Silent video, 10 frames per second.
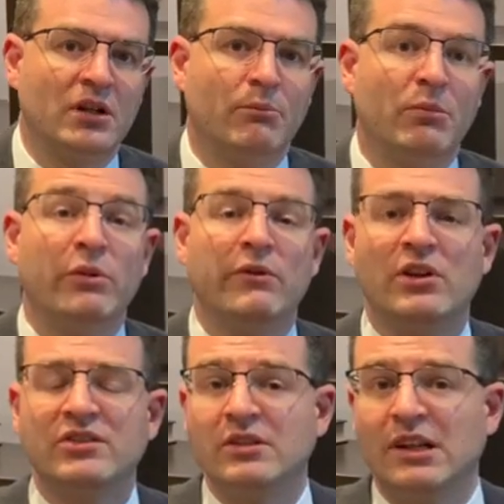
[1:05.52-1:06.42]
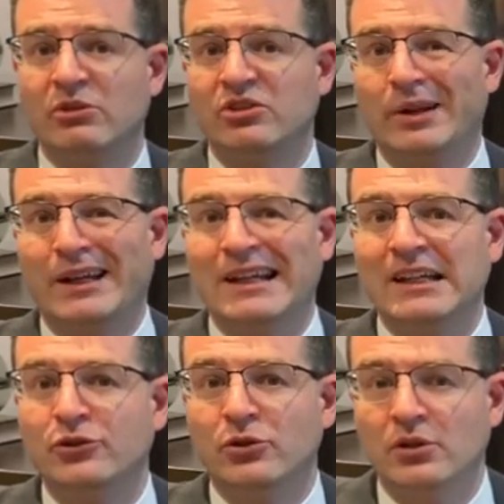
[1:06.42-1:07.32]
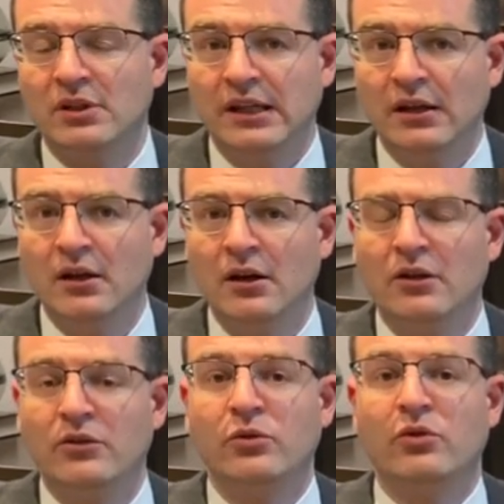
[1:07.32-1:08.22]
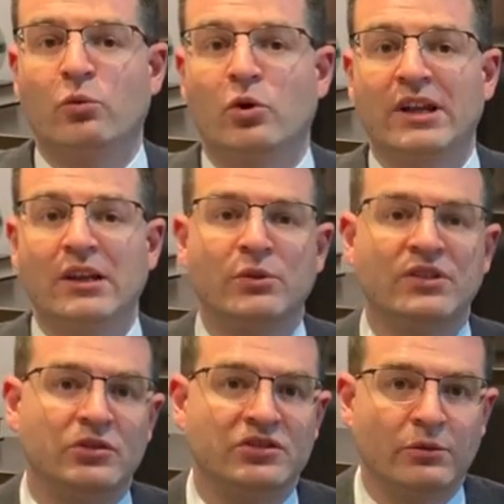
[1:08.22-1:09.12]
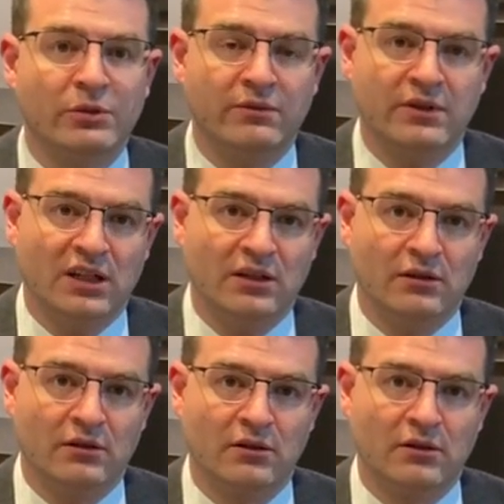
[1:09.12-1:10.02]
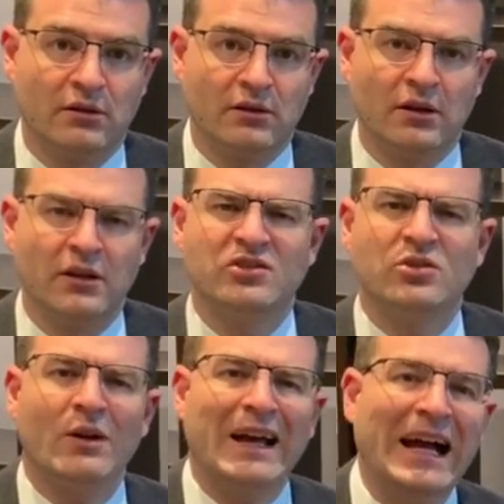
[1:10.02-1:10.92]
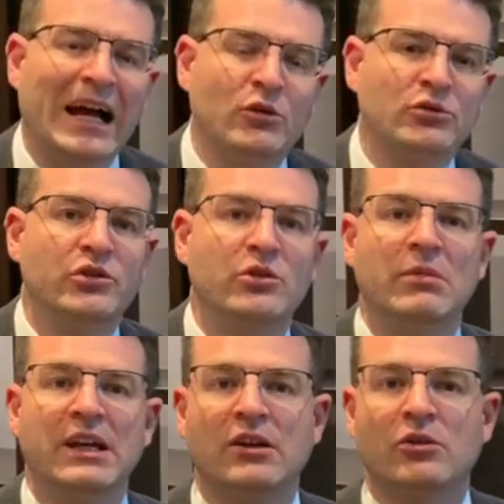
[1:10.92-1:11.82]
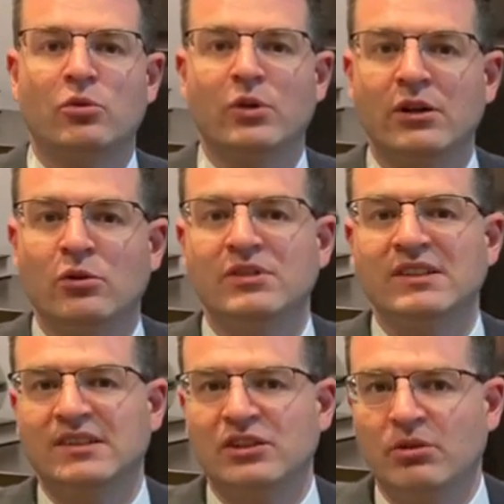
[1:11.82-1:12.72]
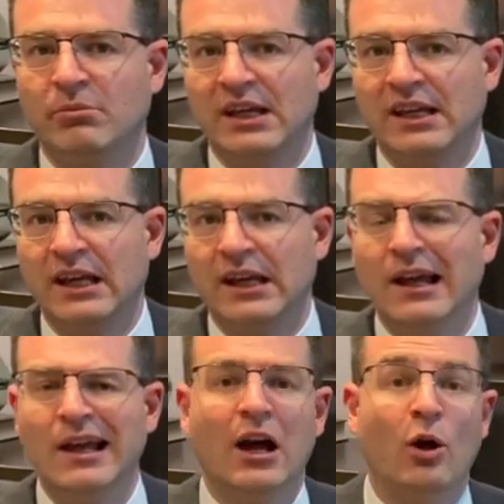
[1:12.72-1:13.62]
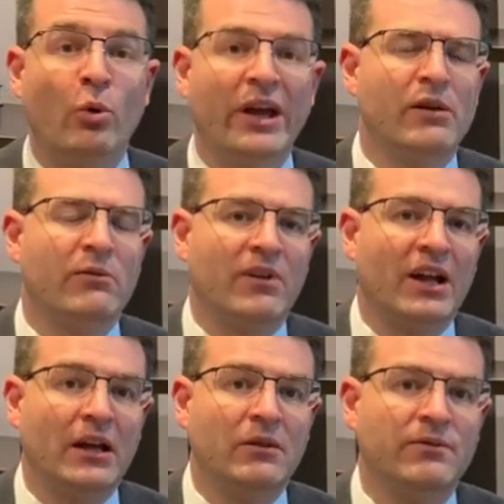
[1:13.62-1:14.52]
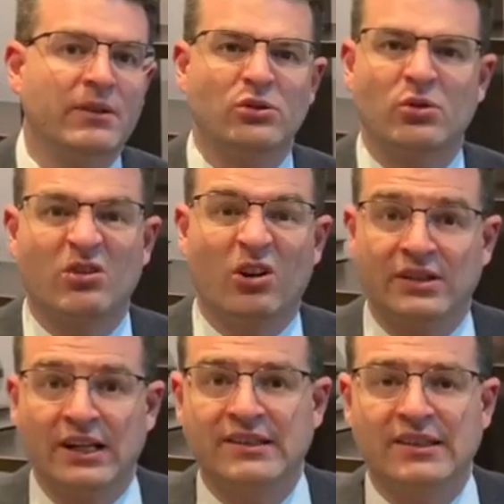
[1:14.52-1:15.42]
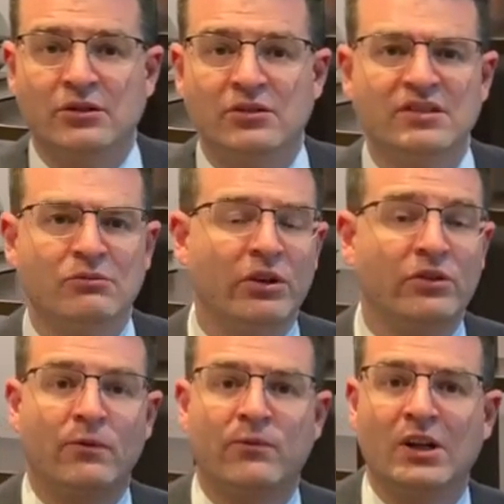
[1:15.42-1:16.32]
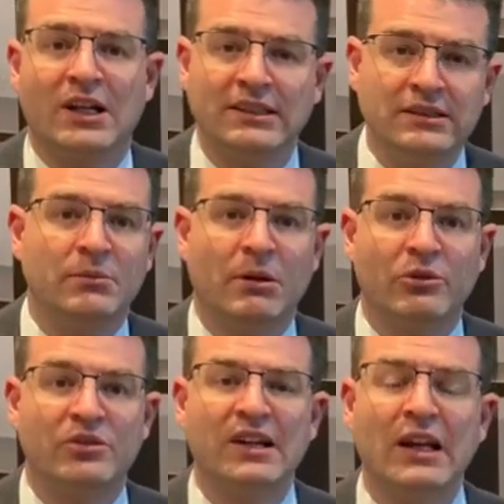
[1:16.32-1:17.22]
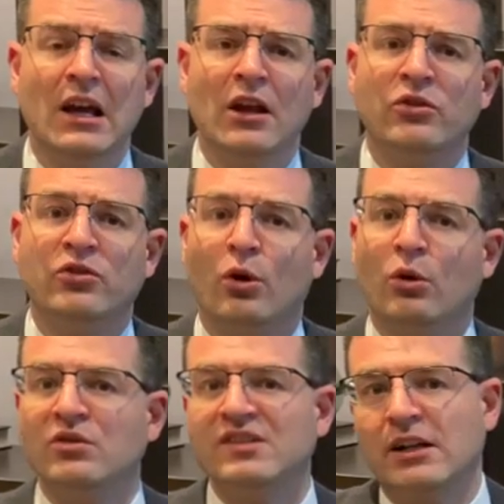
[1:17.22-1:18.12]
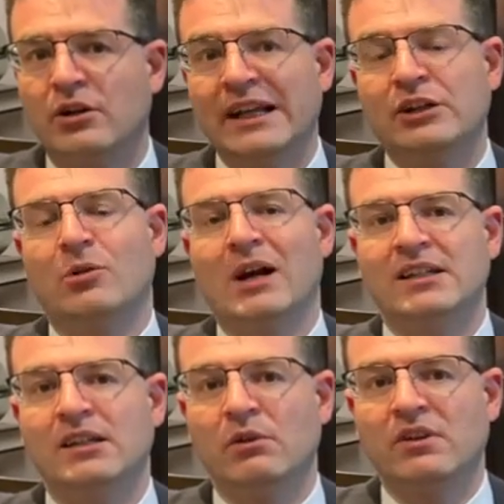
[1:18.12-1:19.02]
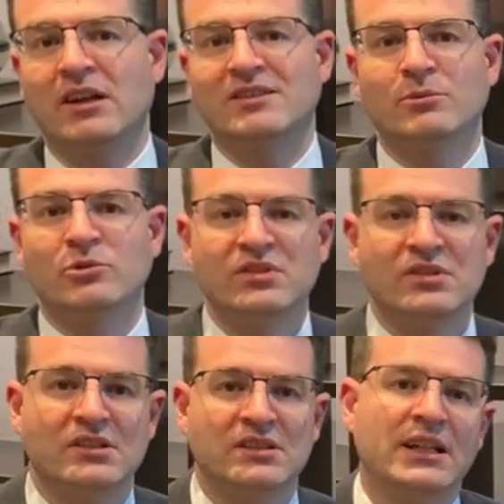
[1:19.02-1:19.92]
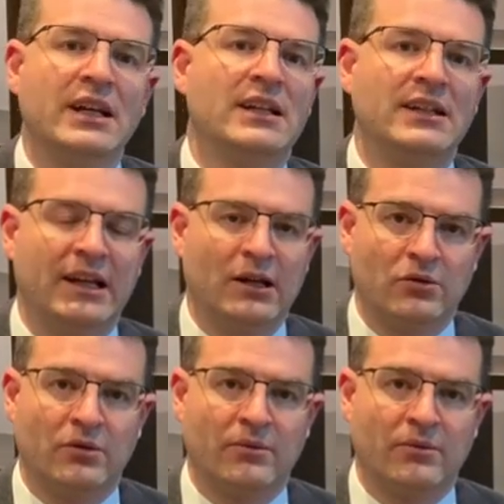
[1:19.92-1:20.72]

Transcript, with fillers: but we've also demonstrated it internally through the work and the research that we've done. So how do you make critical decision-making a way of life in your contact centers with your frontline team members, those that are interacting with customers day in and day out.